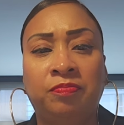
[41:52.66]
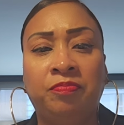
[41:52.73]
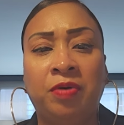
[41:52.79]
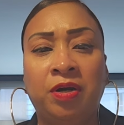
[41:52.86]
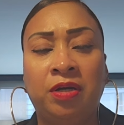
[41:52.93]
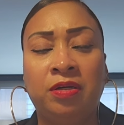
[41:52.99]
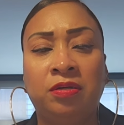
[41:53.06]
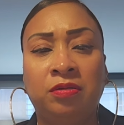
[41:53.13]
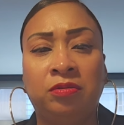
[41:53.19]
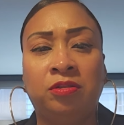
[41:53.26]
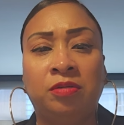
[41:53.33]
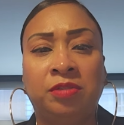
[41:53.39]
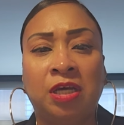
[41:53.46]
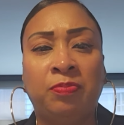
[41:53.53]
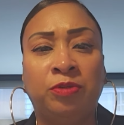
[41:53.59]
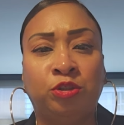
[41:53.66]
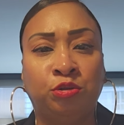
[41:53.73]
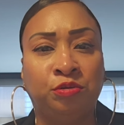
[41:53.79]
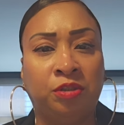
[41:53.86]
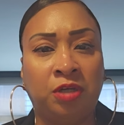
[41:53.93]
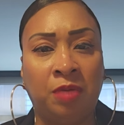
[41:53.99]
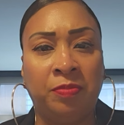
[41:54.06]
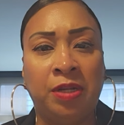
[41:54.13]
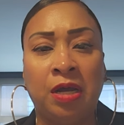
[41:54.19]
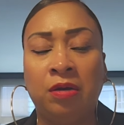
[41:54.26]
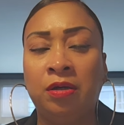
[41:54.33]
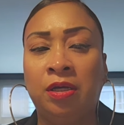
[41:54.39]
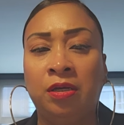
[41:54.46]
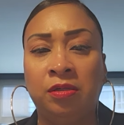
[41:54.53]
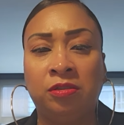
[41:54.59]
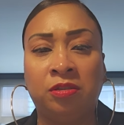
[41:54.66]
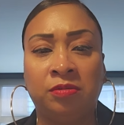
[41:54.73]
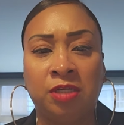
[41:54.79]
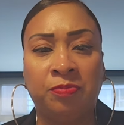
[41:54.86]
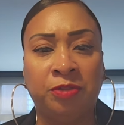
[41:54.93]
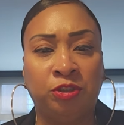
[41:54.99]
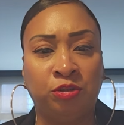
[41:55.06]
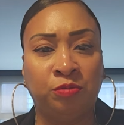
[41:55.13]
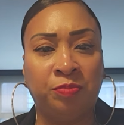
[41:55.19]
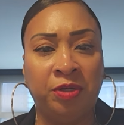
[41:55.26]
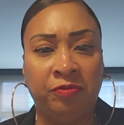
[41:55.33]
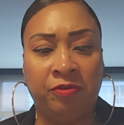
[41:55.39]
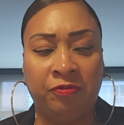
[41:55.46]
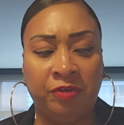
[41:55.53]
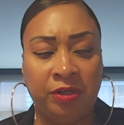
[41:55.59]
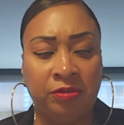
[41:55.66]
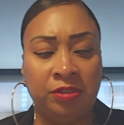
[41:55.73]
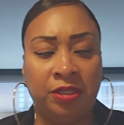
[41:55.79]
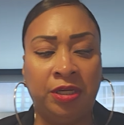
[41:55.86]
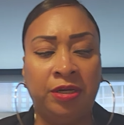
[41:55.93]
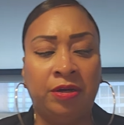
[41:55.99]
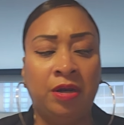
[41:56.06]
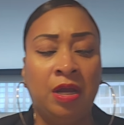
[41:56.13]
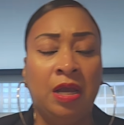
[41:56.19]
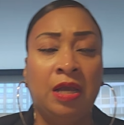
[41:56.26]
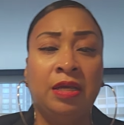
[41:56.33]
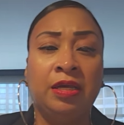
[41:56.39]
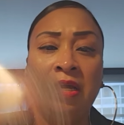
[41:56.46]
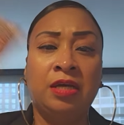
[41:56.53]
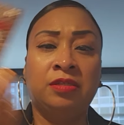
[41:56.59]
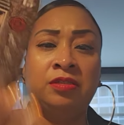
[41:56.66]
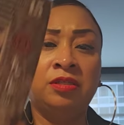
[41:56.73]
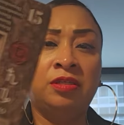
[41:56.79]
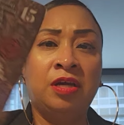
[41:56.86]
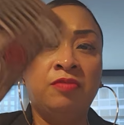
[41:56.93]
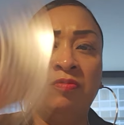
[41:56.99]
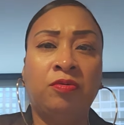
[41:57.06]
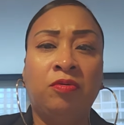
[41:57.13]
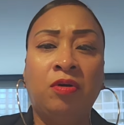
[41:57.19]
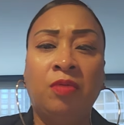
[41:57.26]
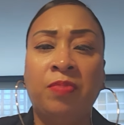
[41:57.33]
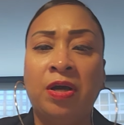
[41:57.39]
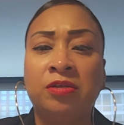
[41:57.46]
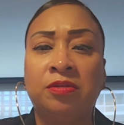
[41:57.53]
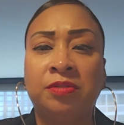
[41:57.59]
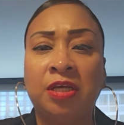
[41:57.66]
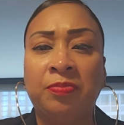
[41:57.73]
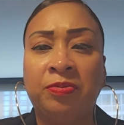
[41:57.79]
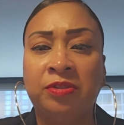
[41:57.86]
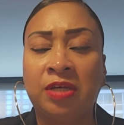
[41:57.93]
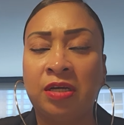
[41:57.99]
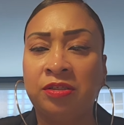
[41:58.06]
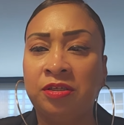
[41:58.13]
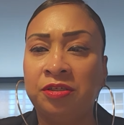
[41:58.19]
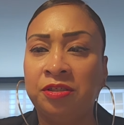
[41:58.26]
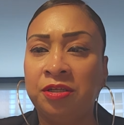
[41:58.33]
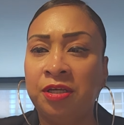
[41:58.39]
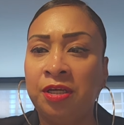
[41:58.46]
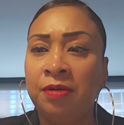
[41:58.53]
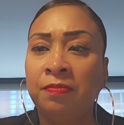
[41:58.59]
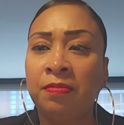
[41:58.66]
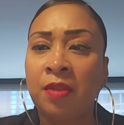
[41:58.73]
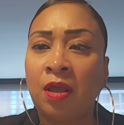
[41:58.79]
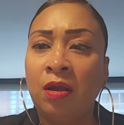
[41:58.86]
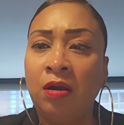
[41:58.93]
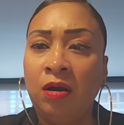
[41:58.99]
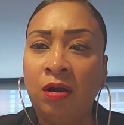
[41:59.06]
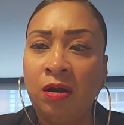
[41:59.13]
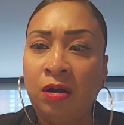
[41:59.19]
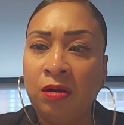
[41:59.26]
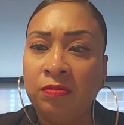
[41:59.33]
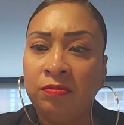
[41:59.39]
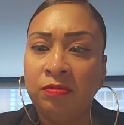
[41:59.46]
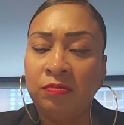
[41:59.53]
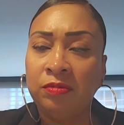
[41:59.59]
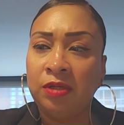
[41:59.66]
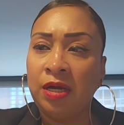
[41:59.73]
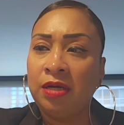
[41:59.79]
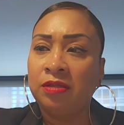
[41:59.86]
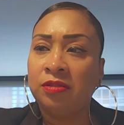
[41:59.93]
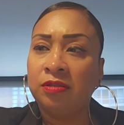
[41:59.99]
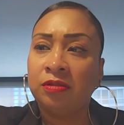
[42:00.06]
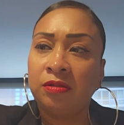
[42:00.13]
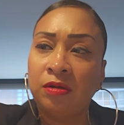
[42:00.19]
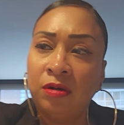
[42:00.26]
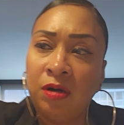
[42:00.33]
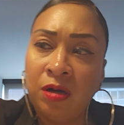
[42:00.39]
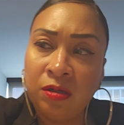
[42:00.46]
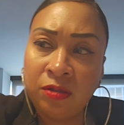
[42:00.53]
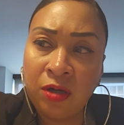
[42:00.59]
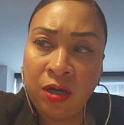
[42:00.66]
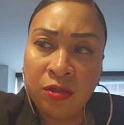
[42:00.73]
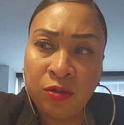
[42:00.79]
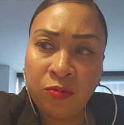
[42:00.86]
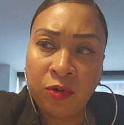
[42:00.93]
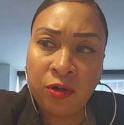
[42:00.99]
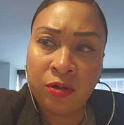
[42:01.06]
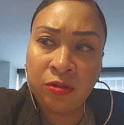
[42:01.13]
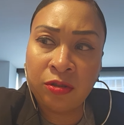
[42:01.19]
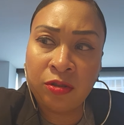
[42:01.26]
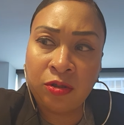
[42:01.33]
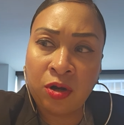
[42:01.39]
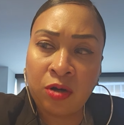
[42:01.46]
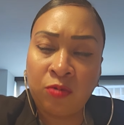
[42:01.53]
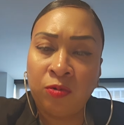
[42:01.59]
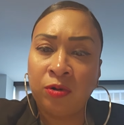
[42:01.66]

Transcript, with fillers: but some type of truth coming out here, some type of truth being revealed here. Yes, the devil, about some type of toxicity. Um, yes, uh, the underworld, the dark